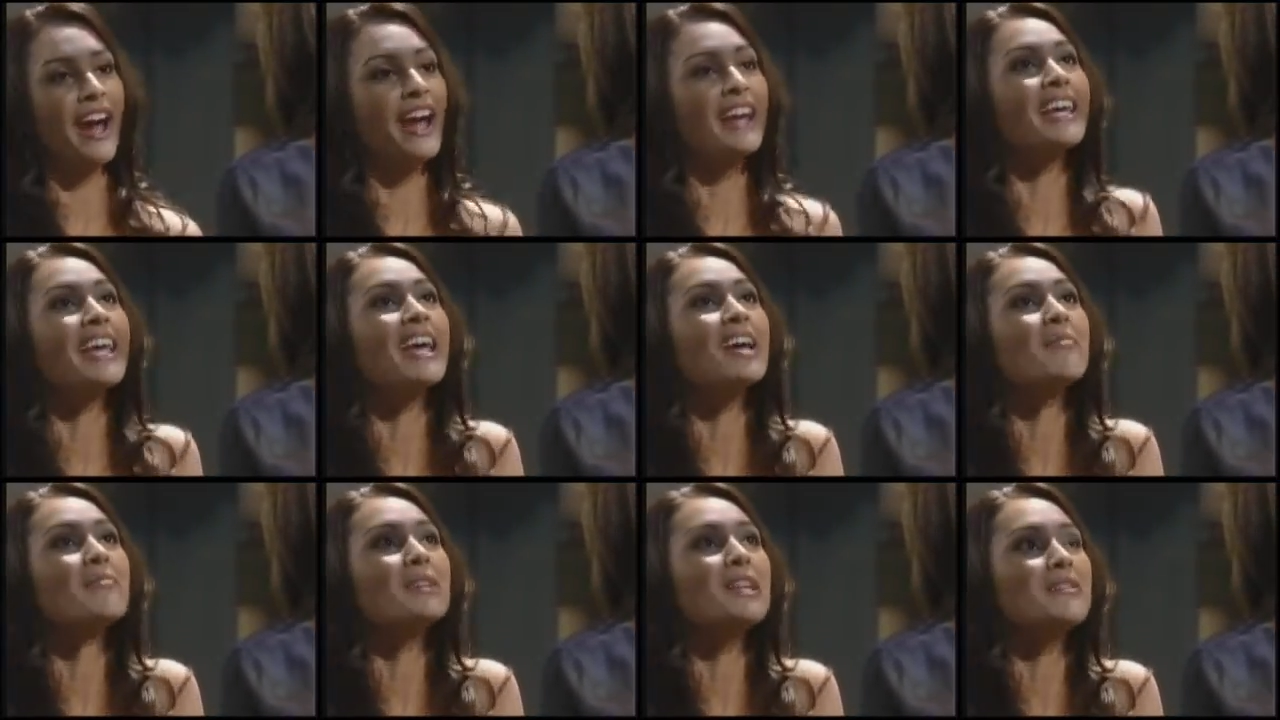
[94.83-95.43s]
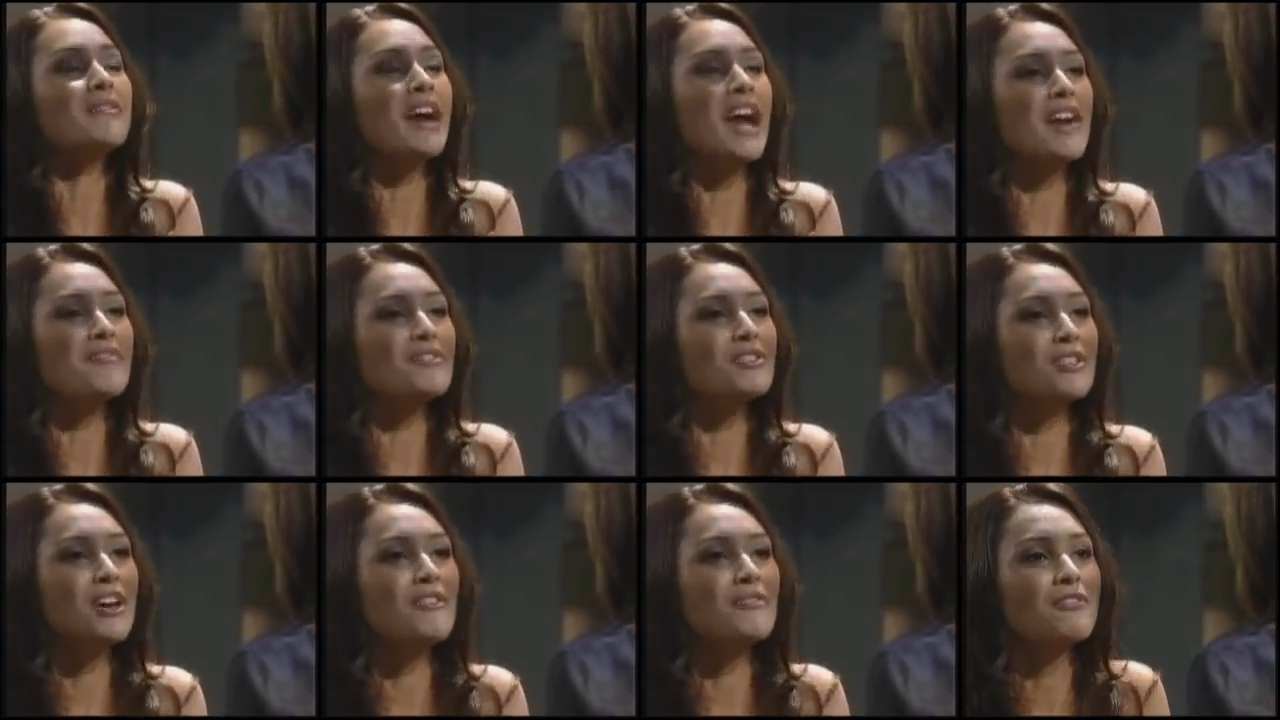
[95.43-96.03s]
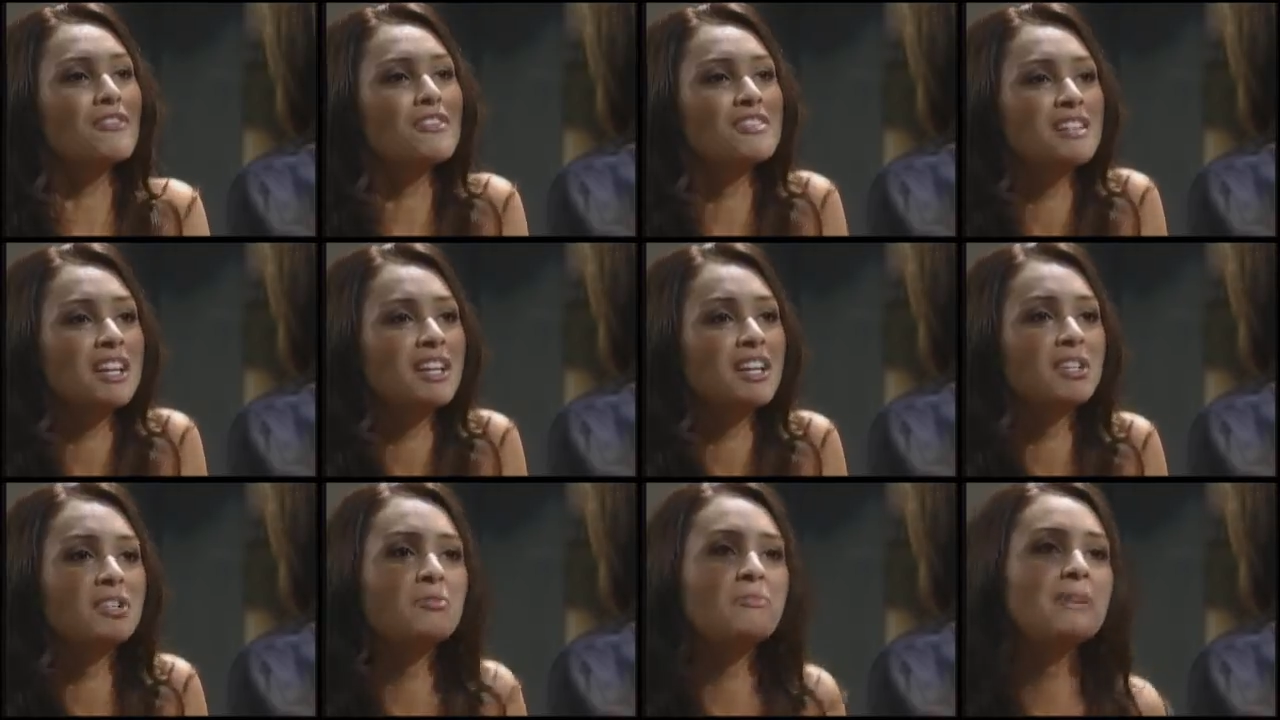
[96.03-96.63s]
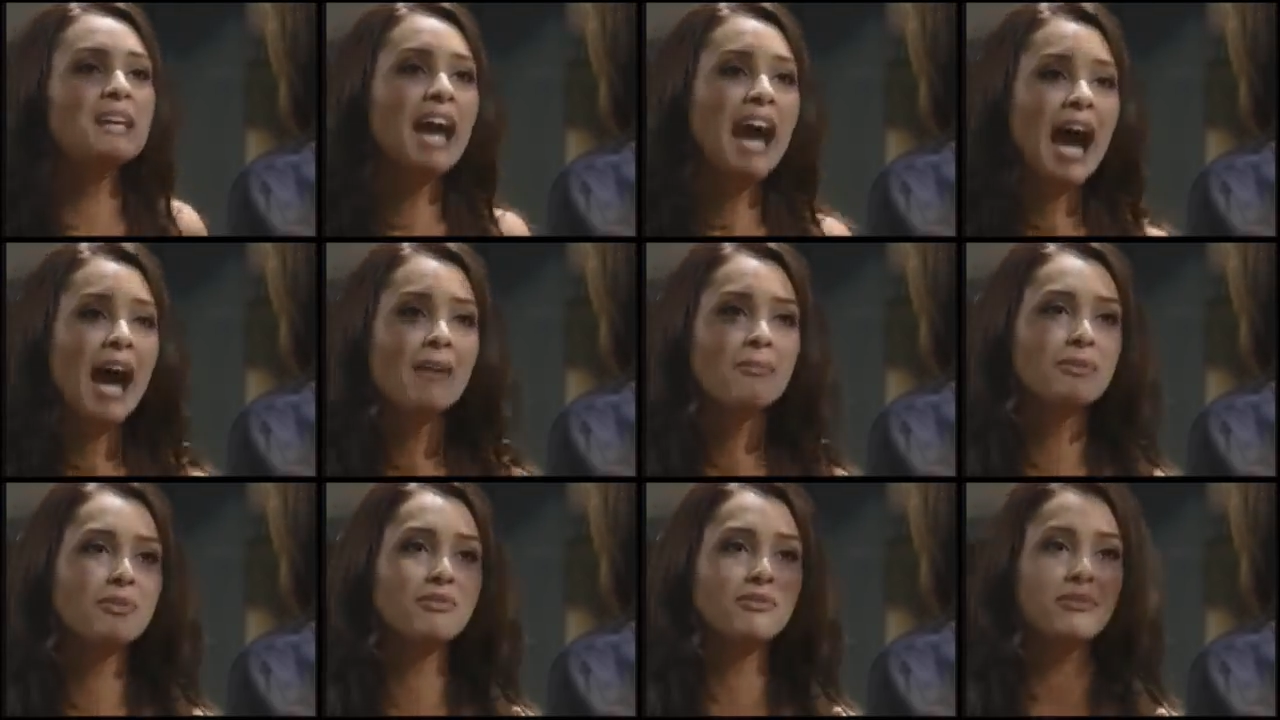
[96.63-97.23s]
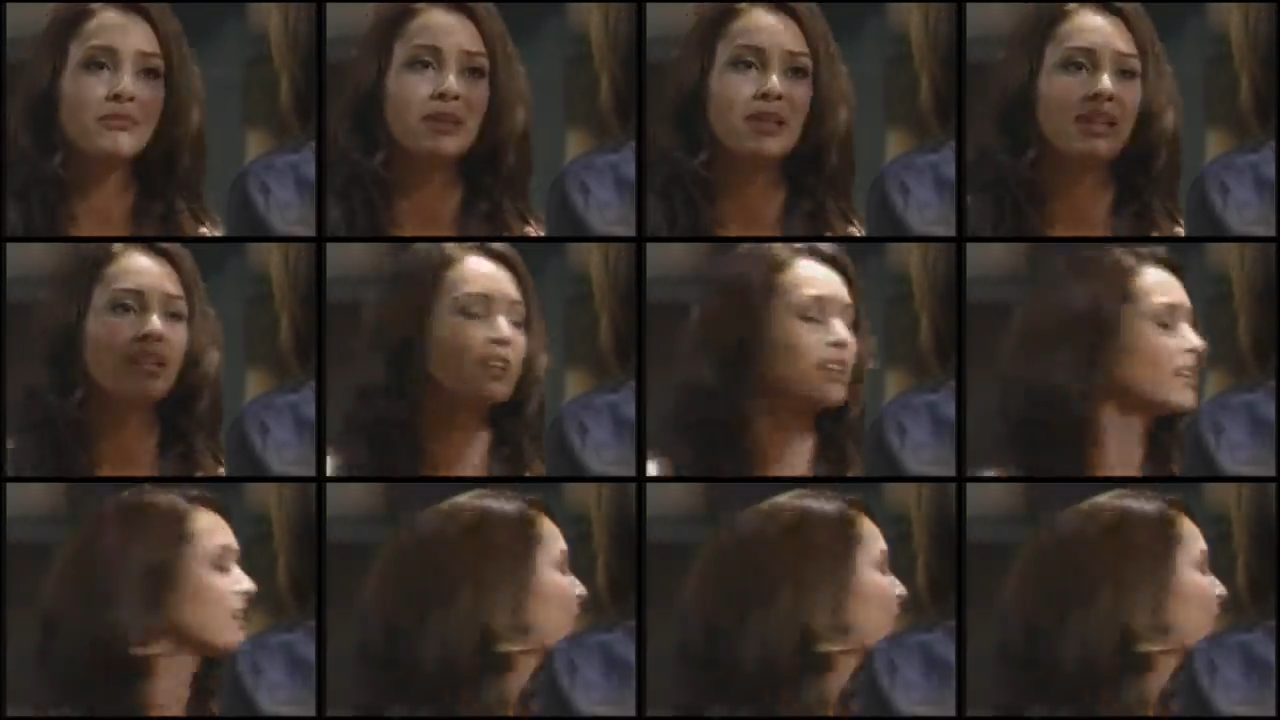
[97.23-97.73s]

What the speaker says: I can't believe I ever thought for a second you'd be happy for me.